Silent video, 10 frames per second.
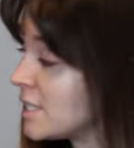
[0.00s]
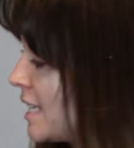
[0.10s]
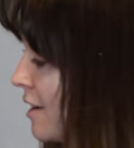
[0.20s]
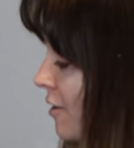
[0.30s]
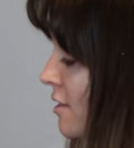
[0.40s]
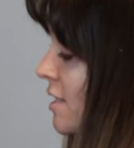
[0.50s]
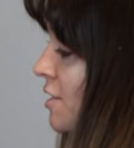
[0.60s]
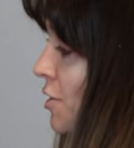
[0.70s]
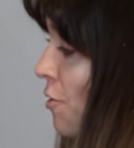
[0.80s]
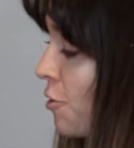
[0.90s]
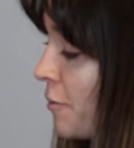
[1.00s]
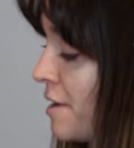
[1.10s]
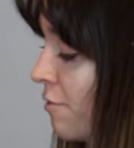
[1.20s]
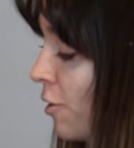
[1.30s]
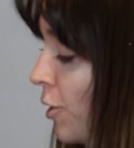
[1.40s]
tiers, so
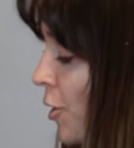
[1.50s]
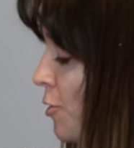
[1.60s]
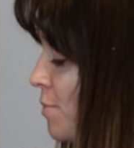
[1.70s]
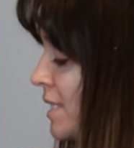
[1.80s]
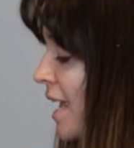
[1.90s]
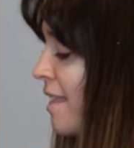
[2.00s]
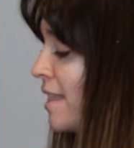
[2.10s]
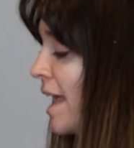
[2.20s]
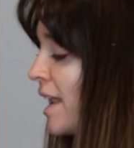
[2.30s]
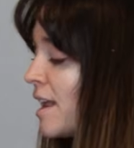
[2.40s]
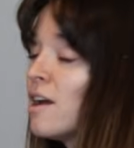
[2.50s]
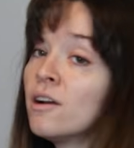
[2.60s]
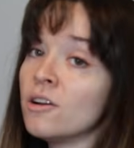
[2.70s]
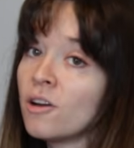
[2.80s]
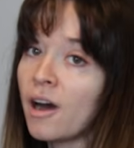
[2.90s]
3 full hoops, and then
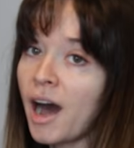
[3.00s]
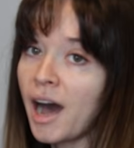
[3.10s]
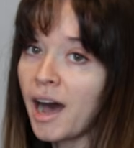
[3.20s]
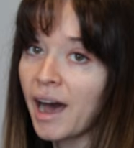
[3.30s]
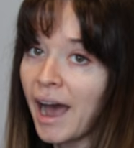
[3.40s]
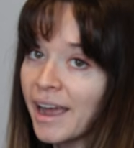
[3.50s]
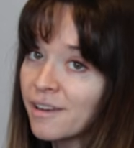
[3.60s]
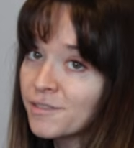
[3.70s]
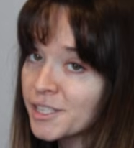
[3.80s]
I have